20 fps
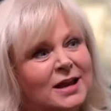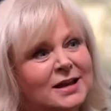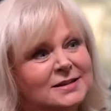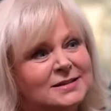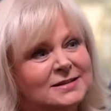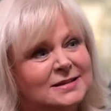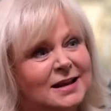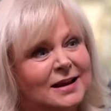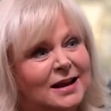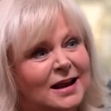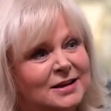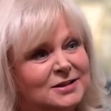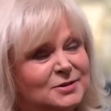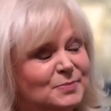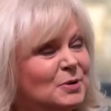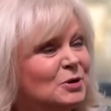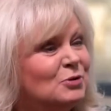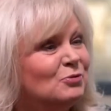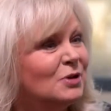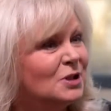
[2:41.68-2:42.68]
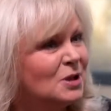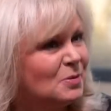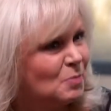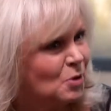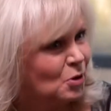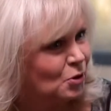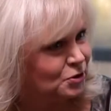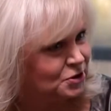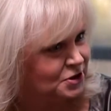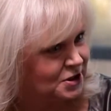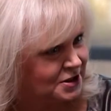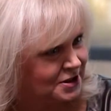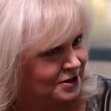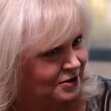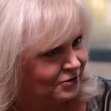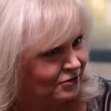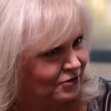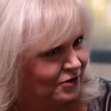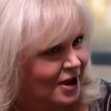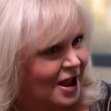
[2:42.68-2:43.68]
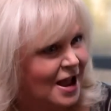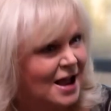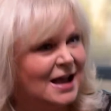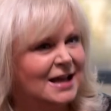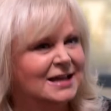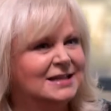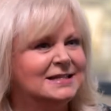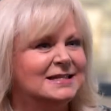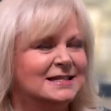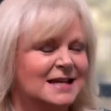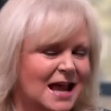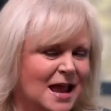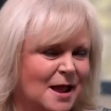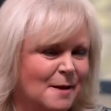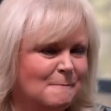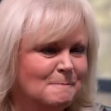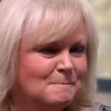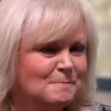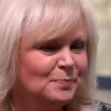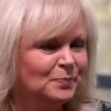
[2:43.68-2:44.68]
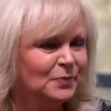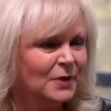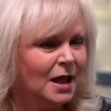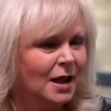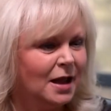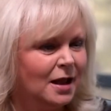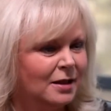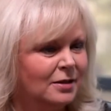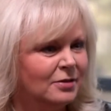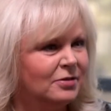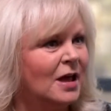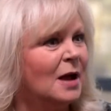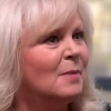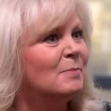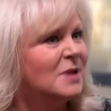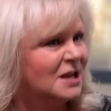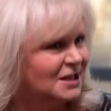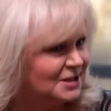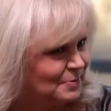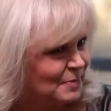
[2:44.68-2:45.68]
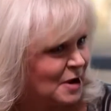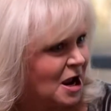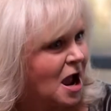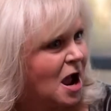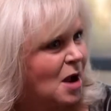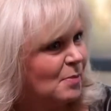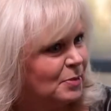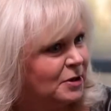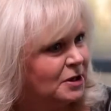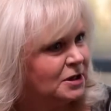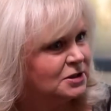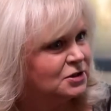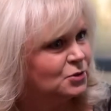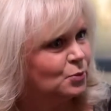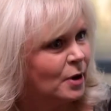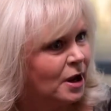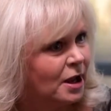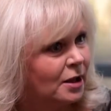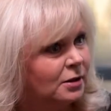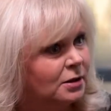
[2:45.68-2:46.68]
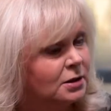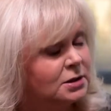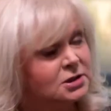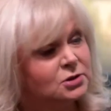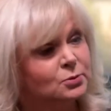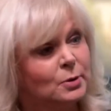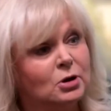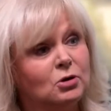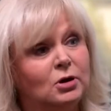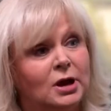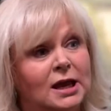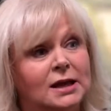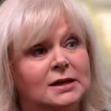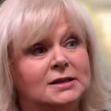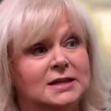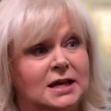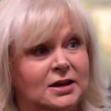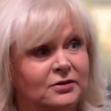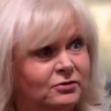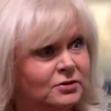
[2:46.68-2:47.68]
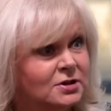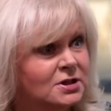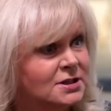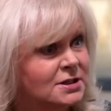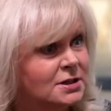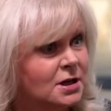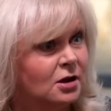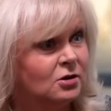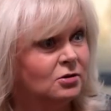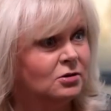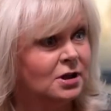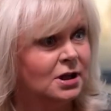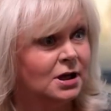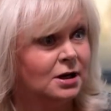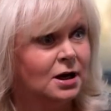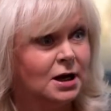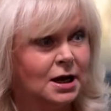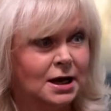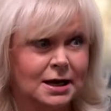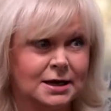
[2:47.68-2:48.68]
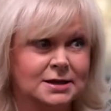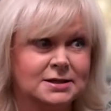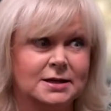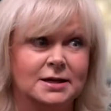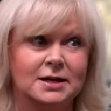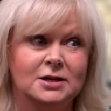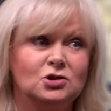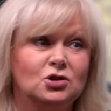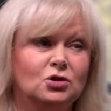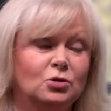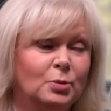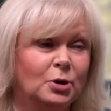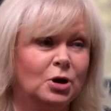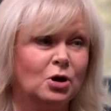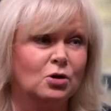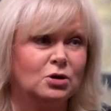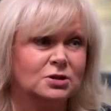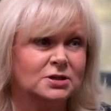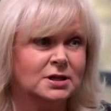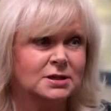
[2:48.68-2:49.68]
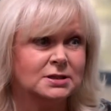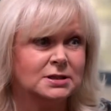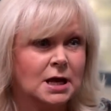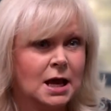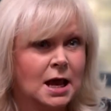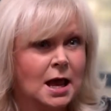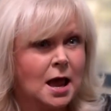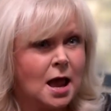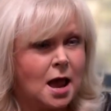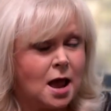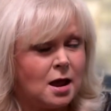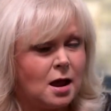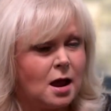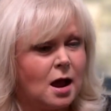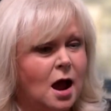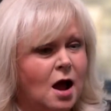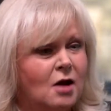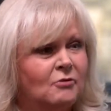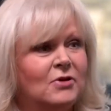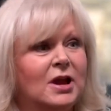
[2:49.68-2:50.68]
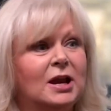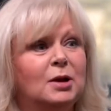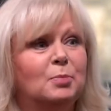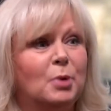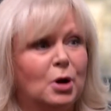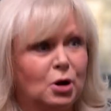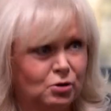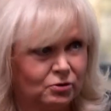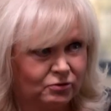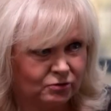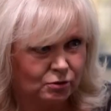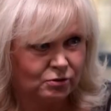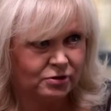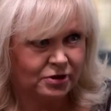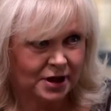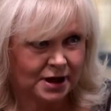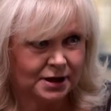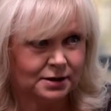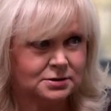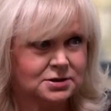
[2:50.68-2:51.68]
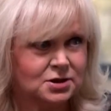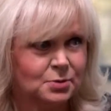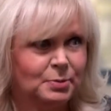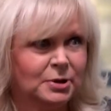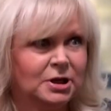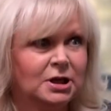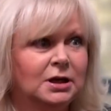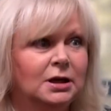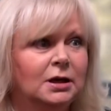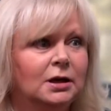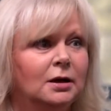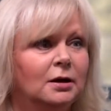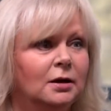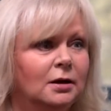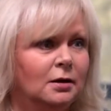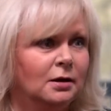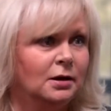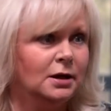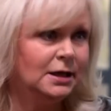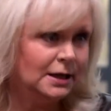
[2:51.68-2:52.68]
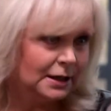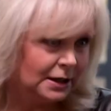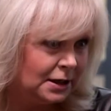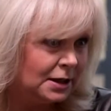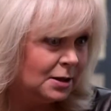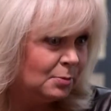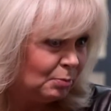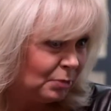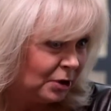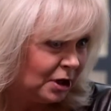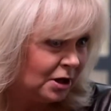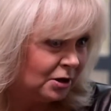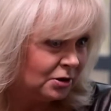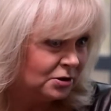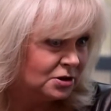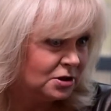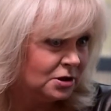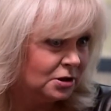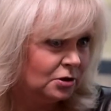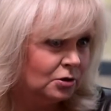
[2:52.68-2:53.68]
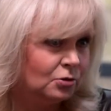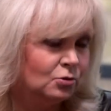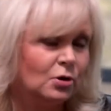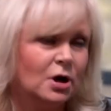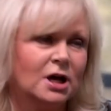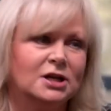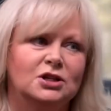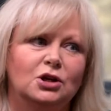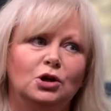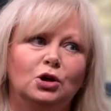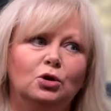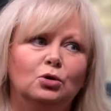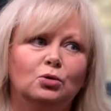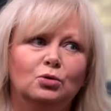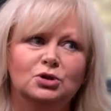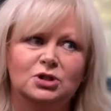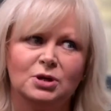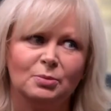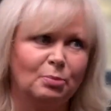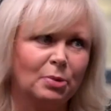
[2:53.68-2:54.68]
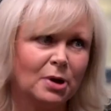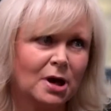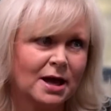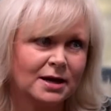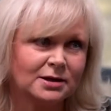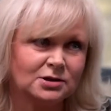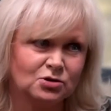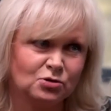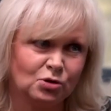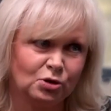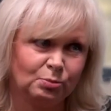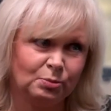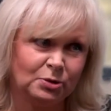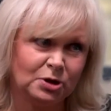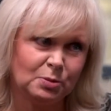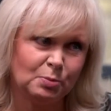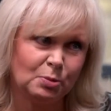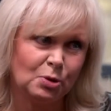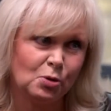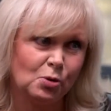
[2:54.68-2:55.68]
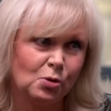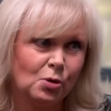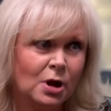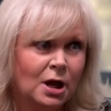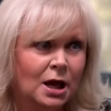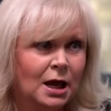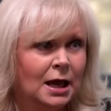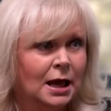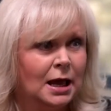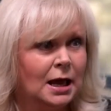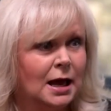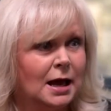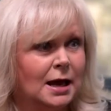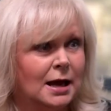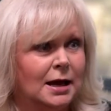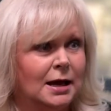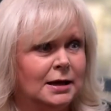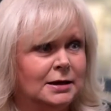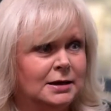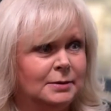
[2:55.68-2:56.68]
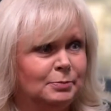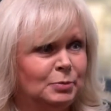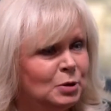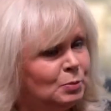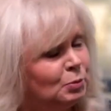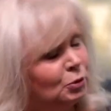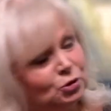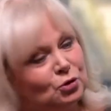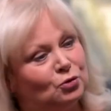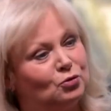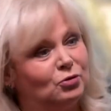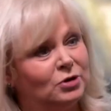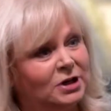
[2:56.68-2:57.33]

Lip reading: it's been really positive, and that makes me happy as well. And as well, getting deafness out there as an issue, because it's a very powerful thing to be hearing impaired. You know, it has a huge impact on people. And people don't